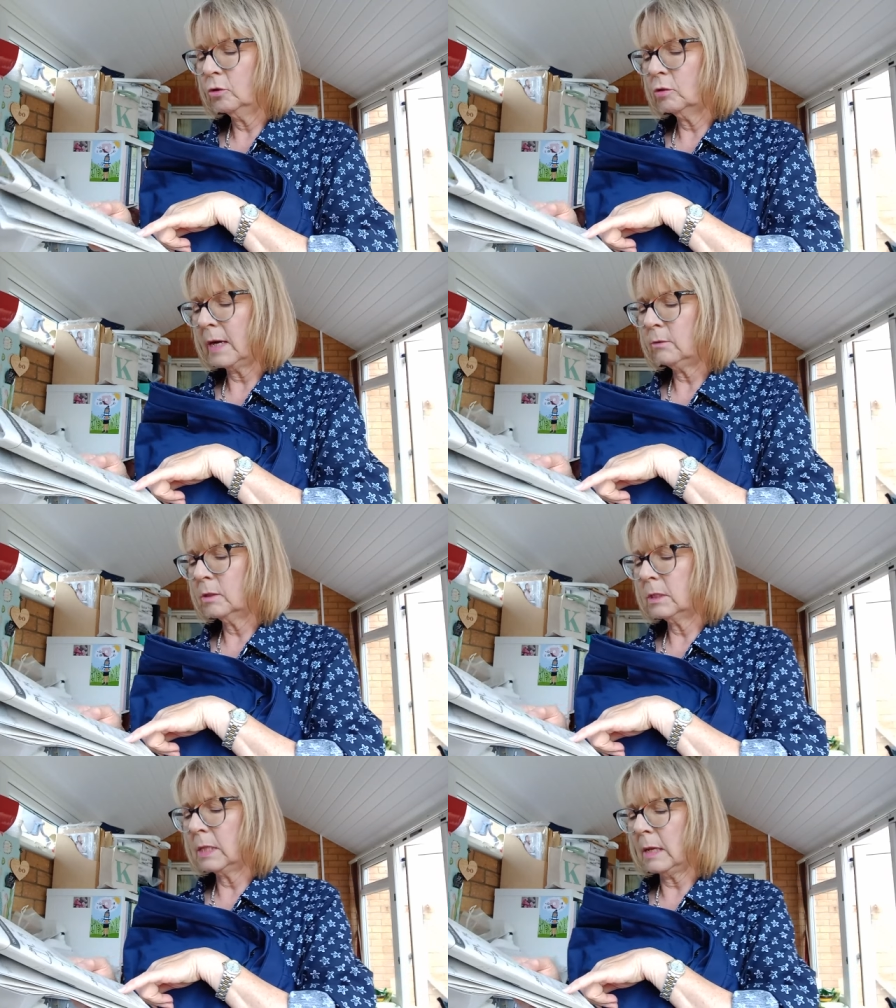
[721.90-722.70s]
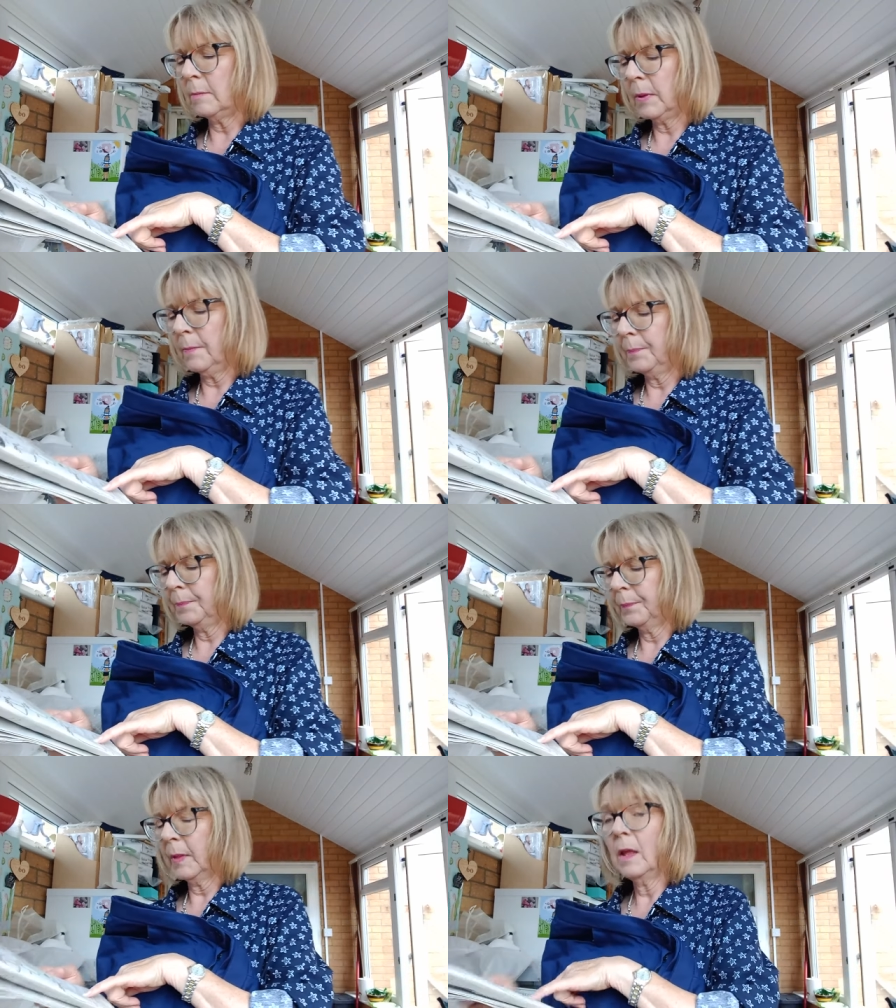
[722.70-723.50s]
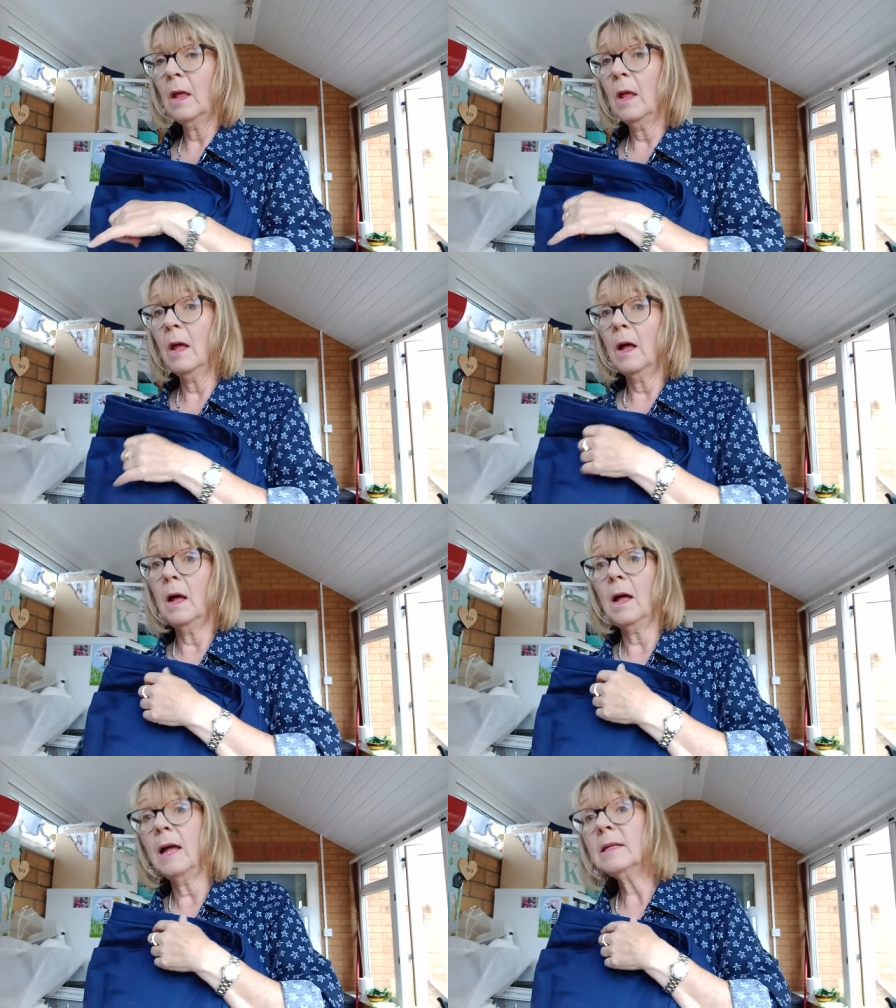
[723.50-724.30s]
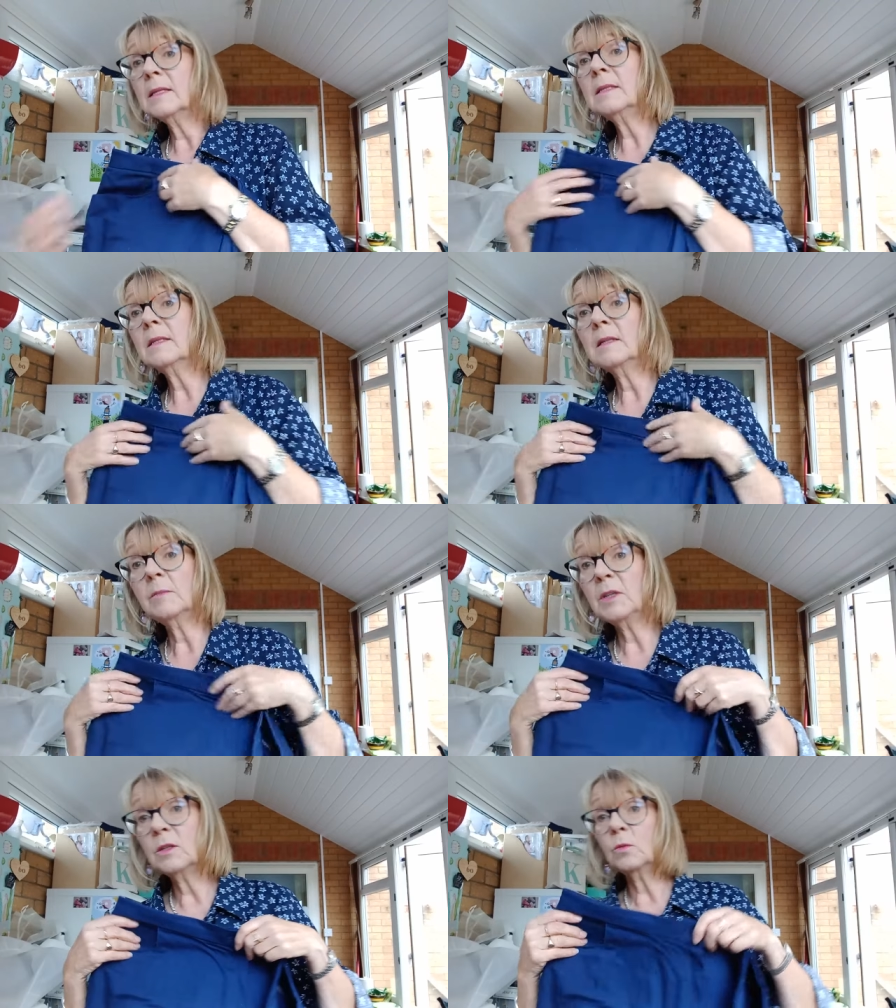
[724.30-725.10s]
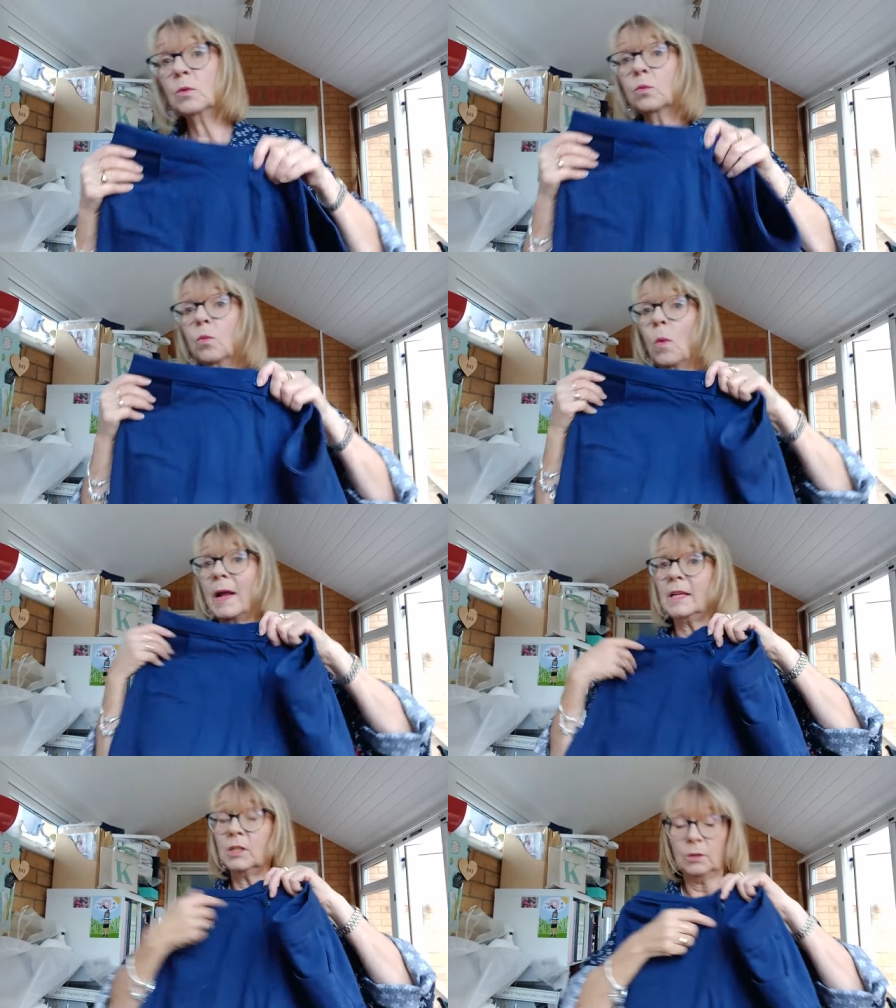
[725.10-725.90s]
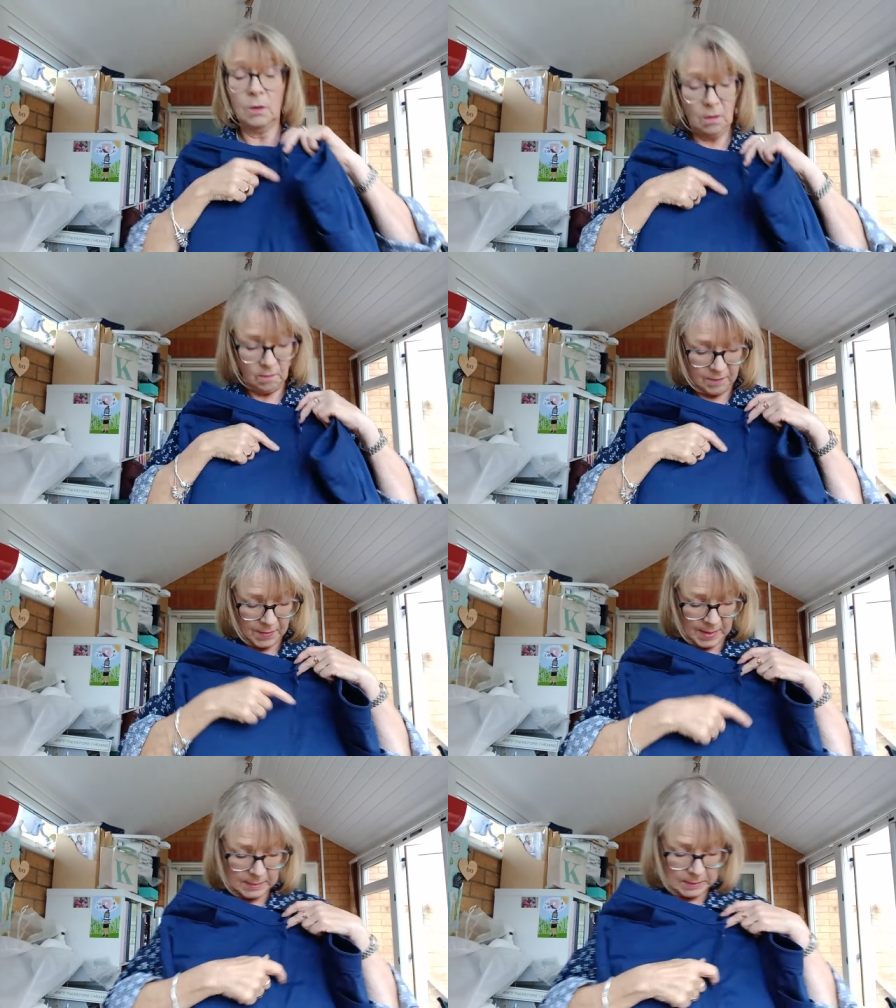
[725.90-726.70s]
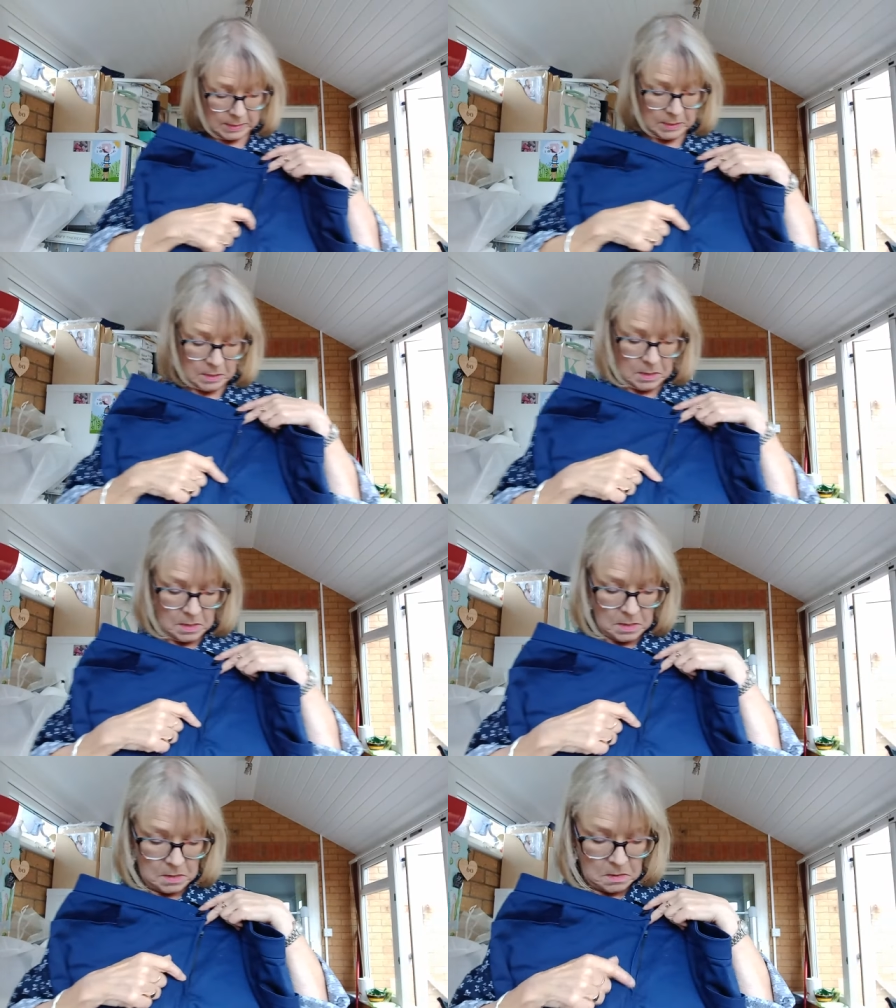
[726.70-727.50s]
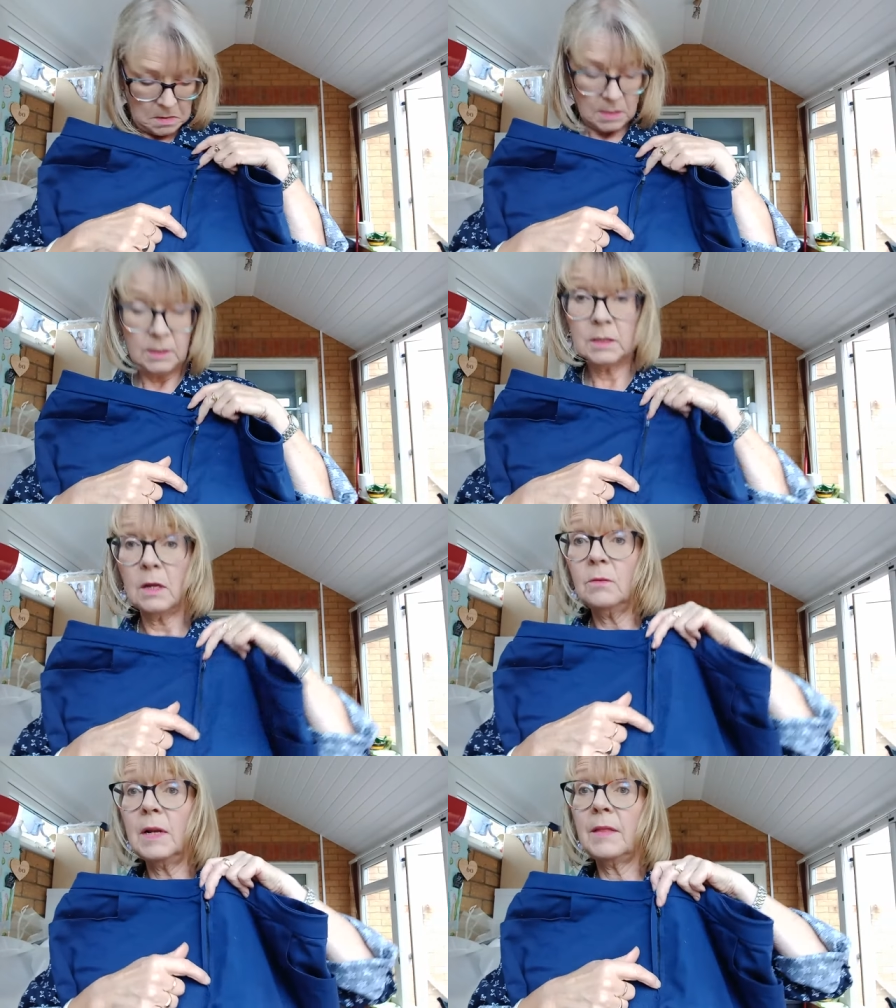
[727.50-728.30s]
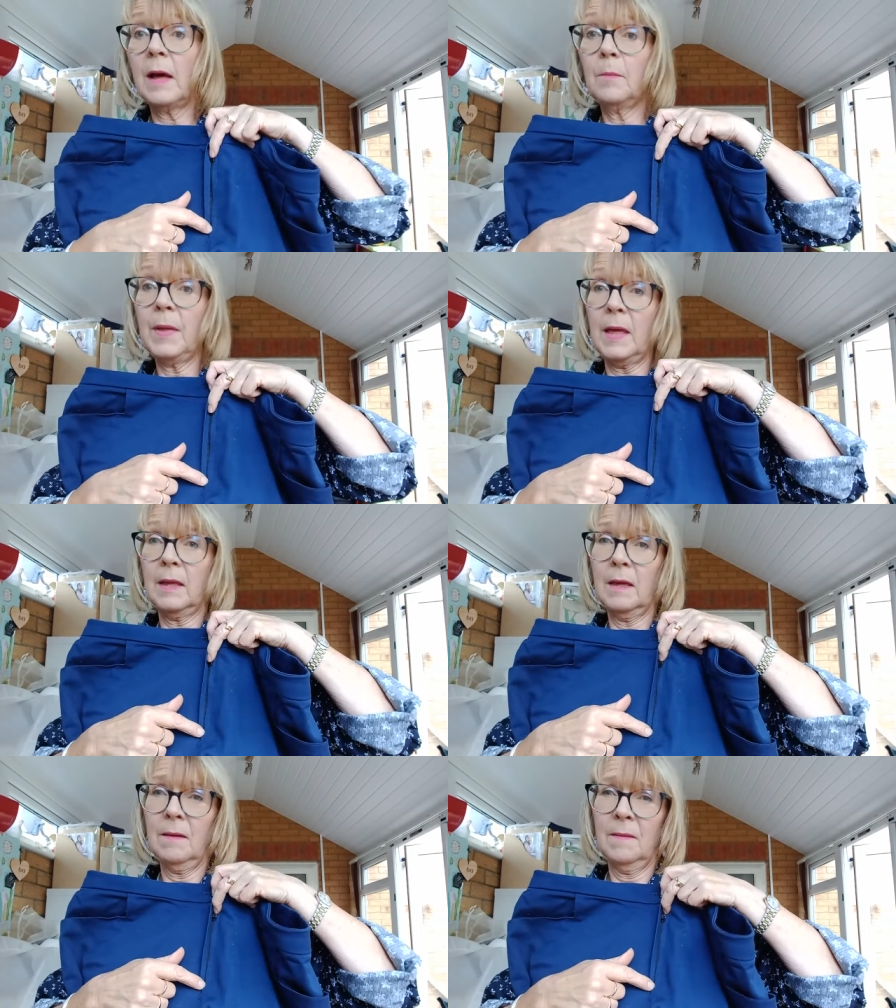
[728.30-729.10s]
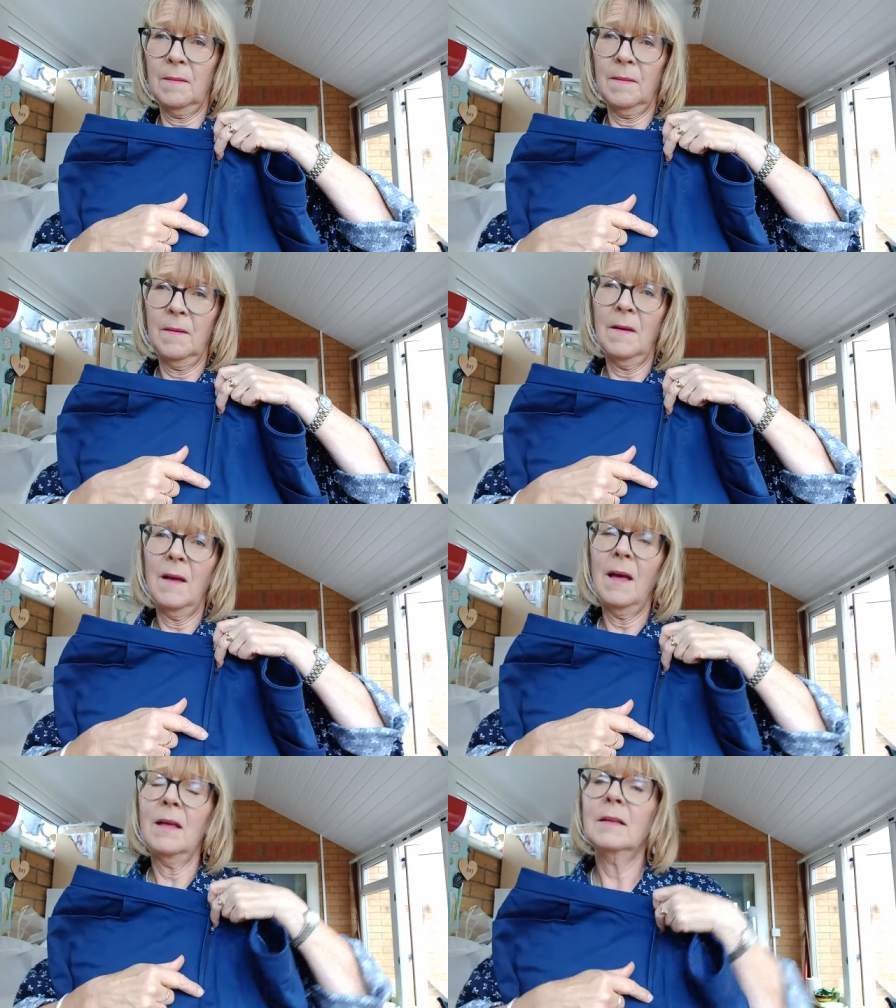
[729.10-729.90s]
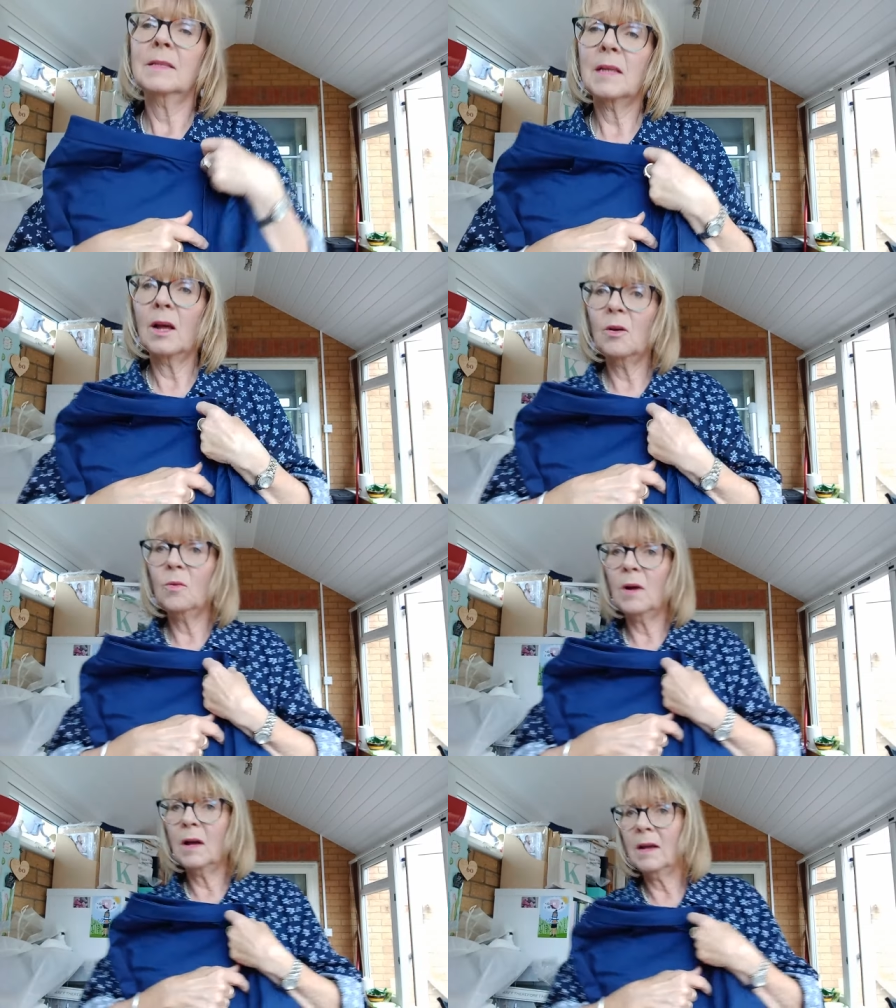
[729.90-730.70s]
trouser zip. 18 centimetres was way too long for this. It's only that big. So